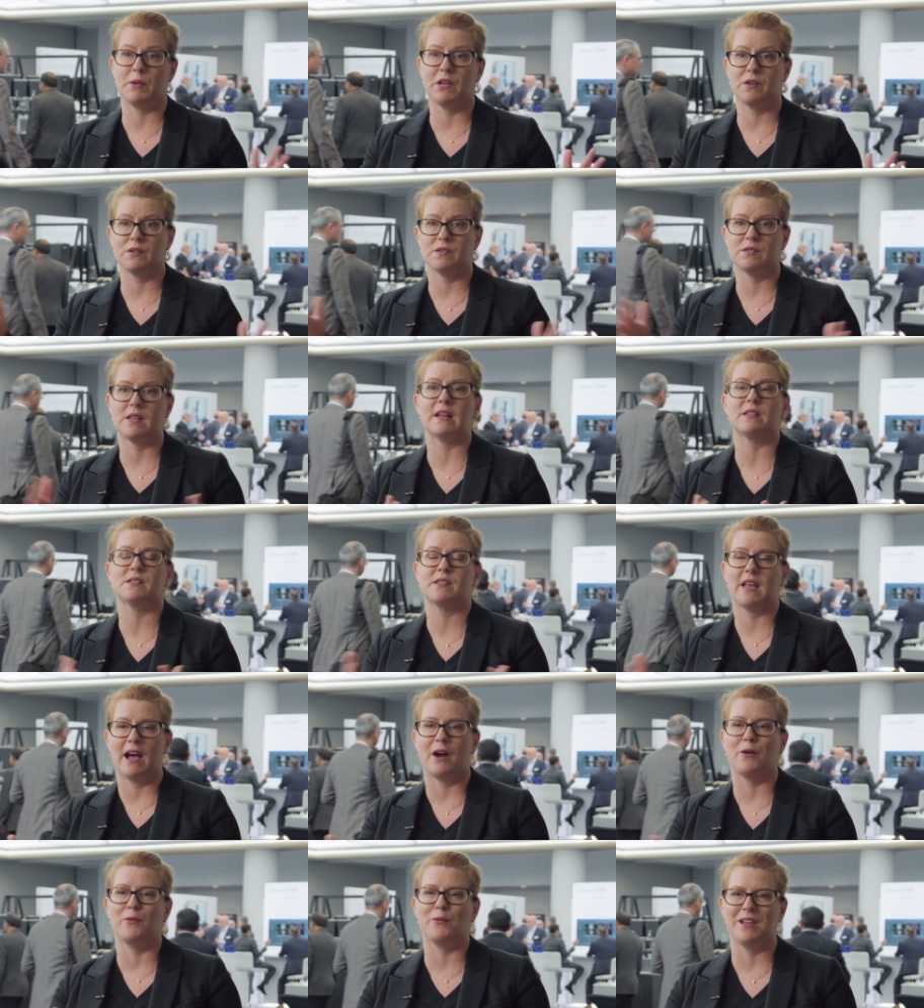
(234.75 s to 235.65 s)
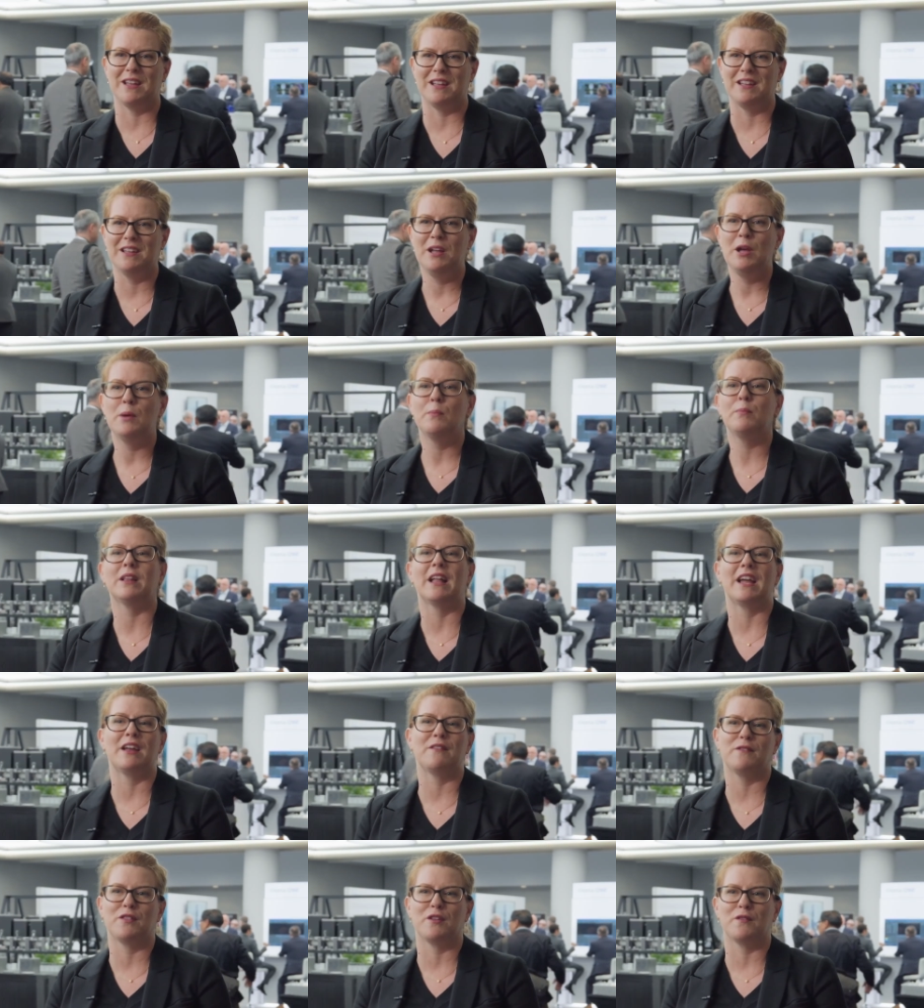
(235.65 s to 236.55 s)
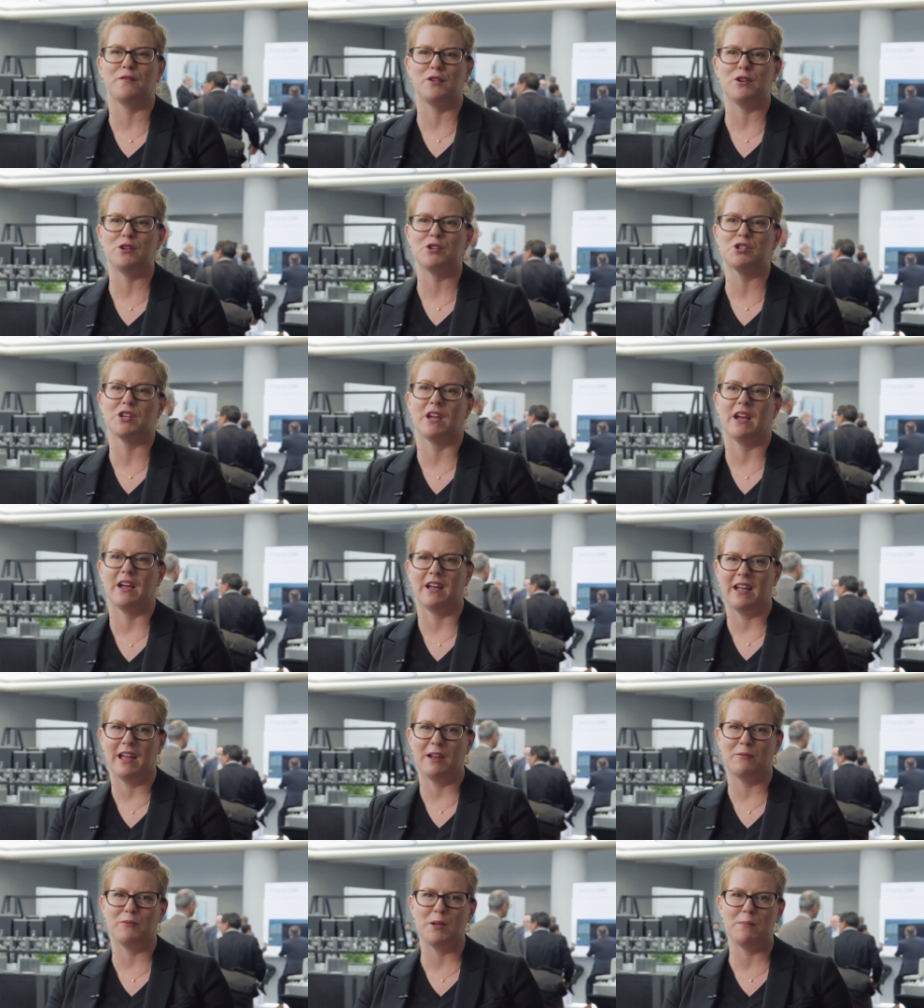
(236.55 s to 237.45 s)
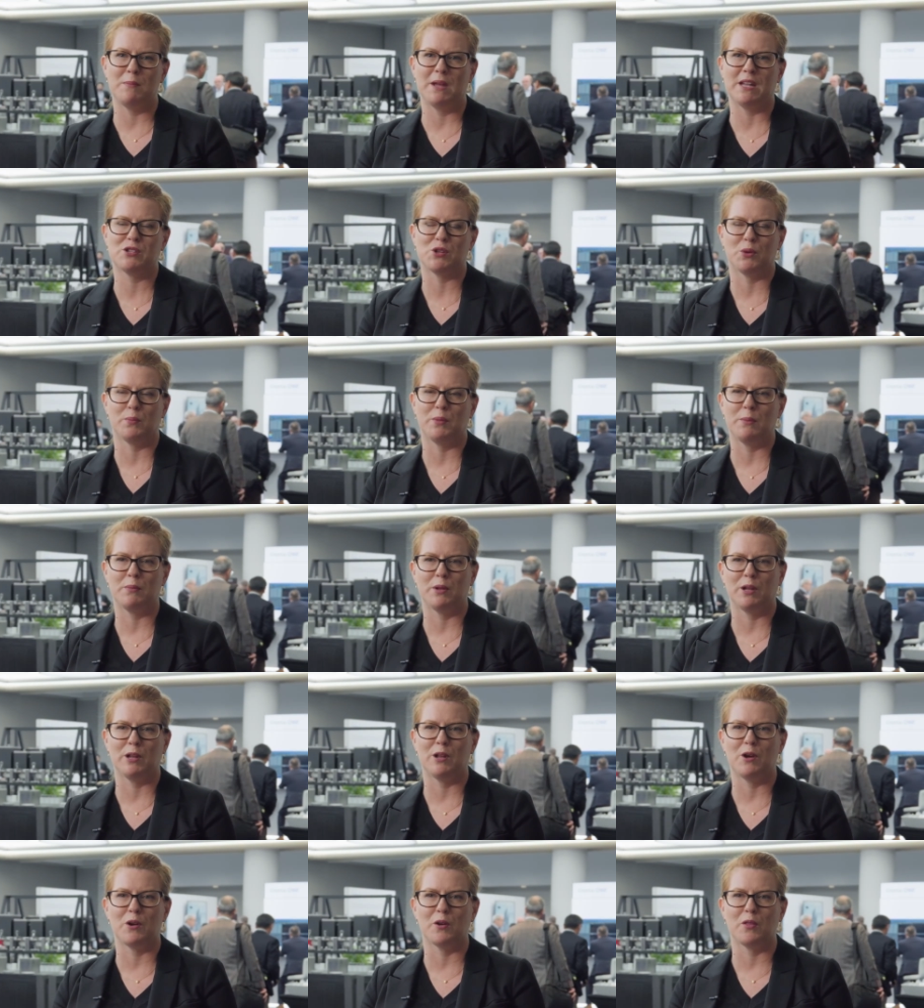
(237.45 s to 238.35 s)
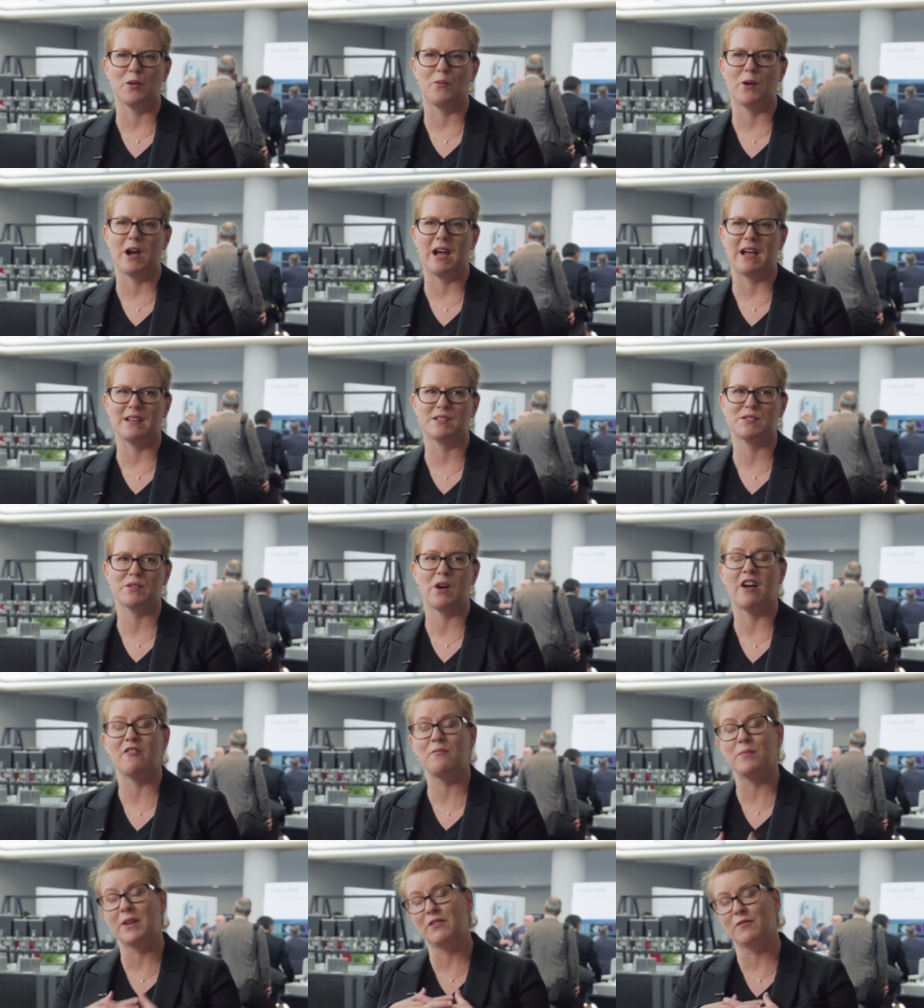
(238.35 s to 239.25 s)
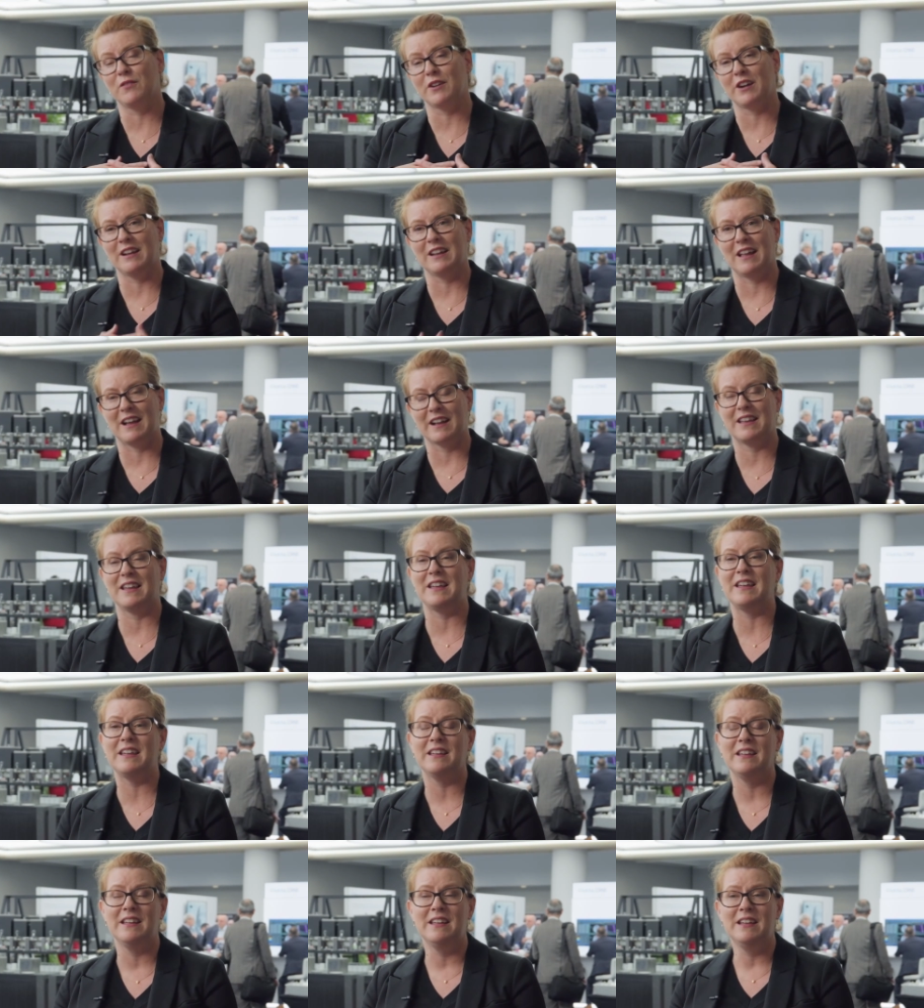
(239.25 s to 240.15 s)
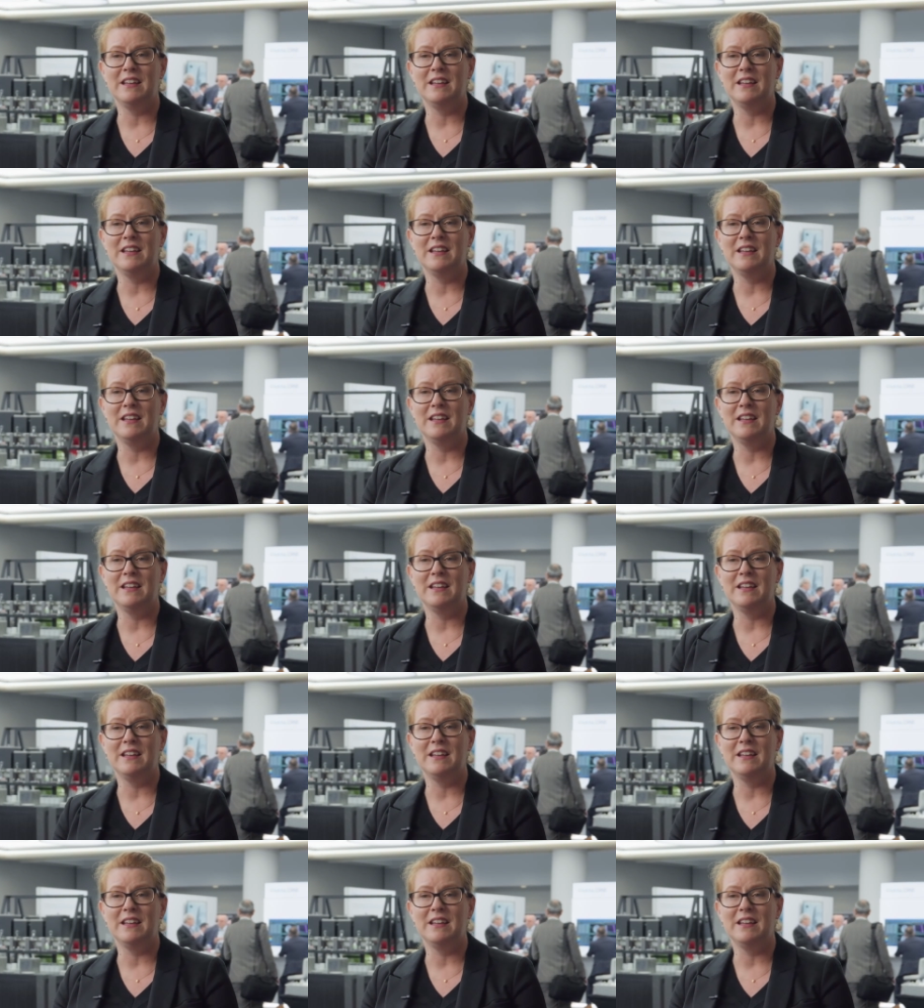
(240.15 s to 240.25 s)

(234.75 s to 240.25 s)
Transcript: because that's how we plan for the future and we mentor people along the way. So I've been very lucky